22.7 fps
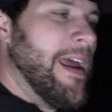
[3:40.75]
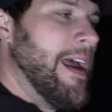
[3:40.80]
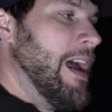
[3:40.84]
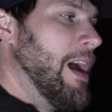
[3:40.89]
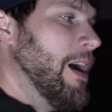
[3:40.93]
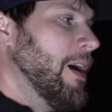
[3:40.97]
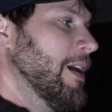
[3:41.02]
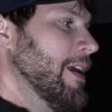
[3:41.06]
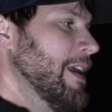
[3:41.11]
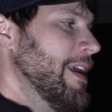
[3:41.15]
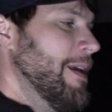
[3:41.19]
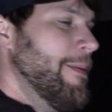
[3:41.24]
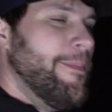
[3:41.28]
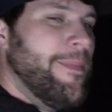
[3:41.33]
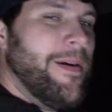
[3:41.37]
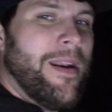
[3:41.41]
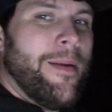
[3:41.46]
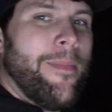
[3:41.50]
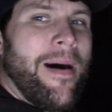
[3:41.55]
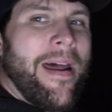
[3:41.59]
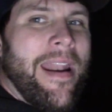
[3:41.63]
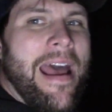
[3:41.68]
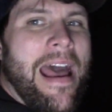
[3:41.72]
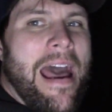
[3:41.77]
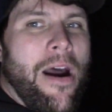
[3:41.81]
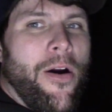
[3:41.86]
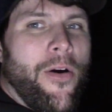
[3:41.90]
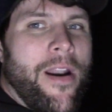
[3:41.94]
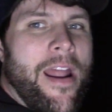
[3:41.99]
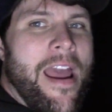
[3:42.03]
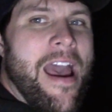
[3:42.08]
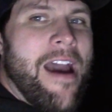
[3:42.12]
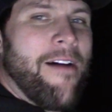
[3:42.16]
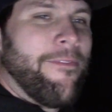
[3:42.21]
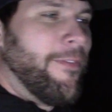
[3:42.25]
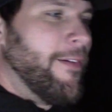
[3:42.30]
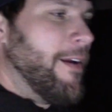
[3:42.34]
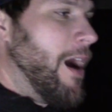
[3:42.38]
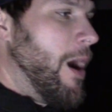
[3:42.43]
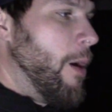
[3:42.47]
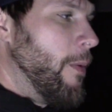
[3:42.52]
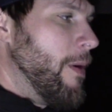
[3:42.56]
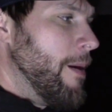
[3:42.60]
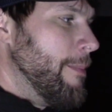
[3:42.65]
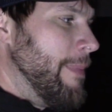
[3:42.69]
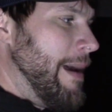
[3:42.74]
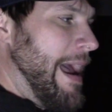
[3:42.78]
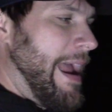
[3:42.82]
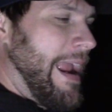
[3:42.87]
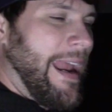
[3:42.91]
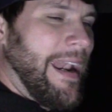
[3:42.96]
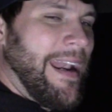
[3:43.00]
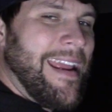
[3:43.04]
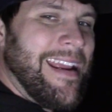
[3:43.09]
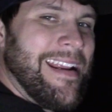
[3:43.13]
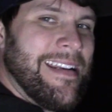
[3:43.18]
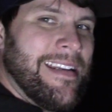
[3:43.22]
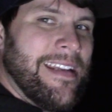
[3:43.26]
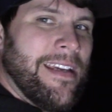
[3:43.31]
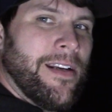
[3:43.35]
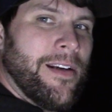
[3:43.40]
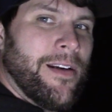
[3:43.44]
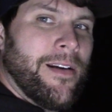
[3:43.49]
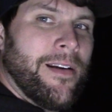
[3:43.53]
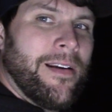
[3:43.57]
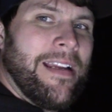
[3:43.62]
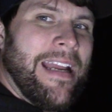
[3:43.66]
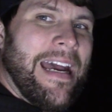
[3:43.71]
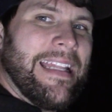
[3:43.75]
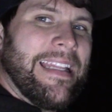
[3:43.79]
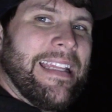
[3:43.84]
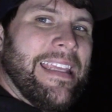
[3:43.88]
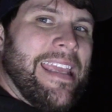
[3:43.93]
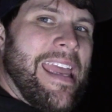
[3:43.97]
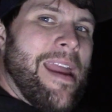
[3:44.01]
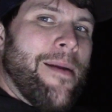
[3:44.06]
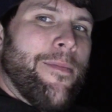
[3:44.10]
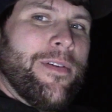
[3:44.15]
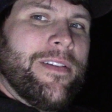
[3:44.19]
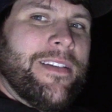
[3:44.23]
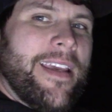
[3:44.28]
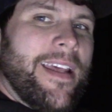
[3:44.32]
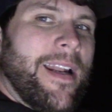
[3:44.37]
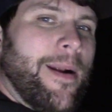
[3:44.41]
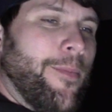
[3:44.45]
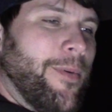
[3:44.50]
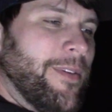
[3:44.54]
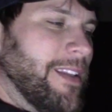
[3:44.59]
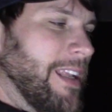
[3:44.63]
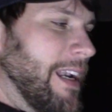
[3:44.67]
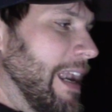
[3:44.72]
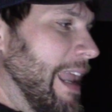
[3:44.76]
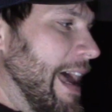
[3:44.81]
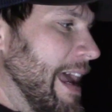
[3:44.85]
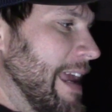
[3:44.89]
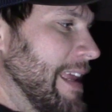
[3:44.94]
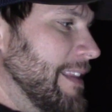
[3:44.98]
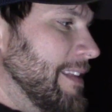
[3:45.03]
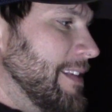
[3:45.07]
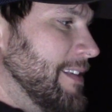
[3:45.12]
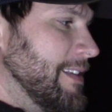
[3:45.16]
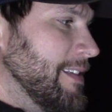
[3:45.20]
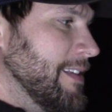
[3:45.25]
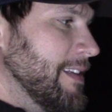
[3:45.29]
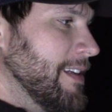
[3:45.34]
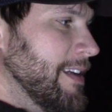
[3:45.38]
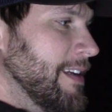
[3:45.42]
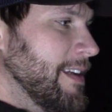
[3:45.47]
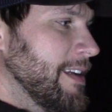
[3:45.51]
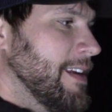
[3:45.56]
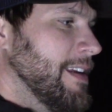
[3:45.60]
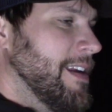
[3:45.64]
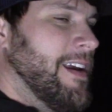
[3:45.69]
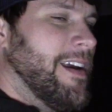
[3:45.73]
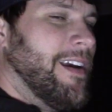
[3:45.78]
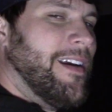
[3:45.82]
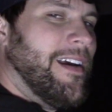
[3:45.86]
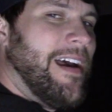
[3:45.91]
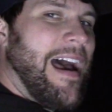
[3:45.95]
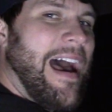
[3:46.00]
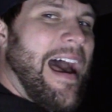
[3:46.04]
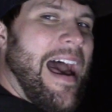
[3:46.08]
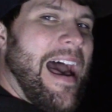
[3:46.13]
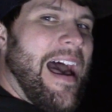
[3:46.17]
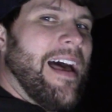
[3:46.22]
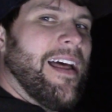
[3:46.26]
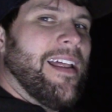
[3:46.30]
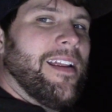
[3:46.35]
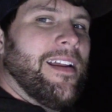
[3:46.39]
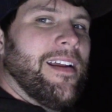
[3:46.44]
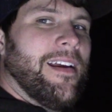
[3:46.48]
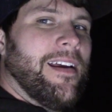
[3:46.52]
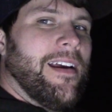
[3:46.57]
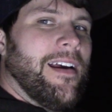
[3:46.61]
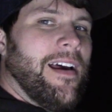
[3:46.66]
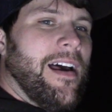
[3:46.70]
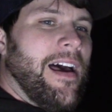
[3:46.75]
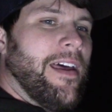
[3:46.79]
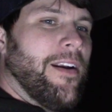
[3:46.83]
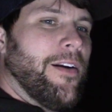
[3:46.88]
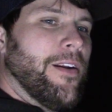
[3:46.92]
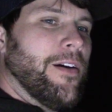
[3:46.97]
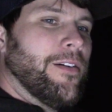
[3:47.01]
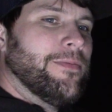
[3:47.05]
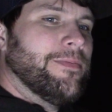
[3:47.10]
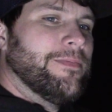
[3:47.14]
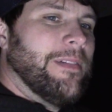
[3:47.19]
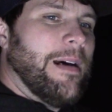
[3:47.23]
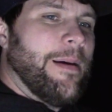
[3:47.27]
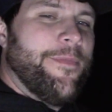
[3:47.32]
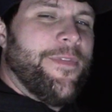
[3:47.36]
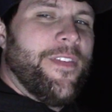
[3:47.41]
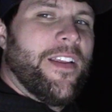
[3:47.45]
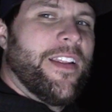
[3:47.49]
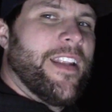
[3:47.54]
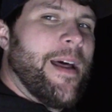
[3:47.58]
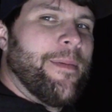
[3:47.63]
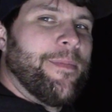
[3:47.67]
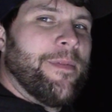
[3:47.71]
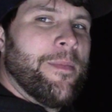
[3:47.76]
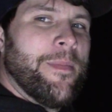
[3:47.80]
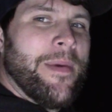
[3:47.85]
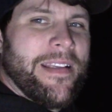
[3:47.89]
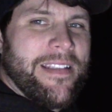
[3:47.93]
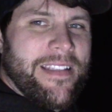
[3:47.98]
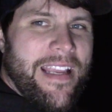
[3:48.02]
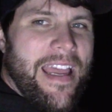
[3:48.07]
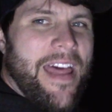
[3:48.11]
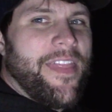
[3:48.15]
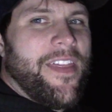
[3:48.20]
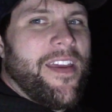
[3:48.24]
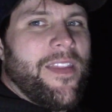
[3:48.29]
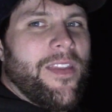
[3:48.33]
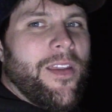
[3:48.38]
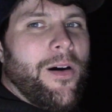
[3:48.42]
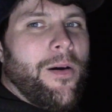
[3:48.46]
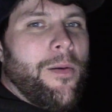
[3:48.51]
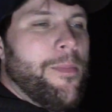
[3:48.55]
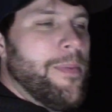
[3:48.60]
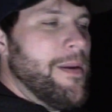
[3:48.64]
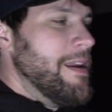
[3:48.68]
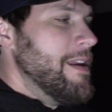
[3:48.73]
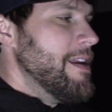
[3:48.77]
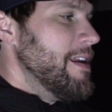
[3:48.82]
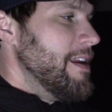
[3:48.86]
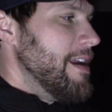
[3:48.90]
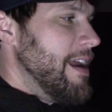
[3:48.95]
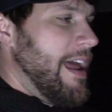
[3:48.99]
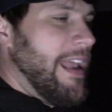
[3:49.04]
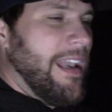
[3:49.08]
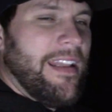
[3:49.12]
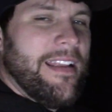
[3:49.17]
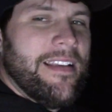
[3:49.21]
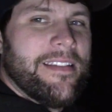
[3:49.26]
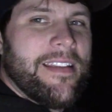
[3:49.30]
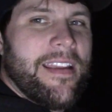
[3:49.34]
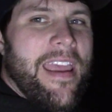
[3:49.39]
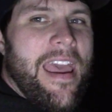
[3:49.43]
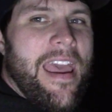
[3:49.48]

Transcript: now. Been about an hour and a half, we all went back and ate dinner, got the camera set up with the lights. I don't know, I'm feeling optimistic. I think there'll be at least a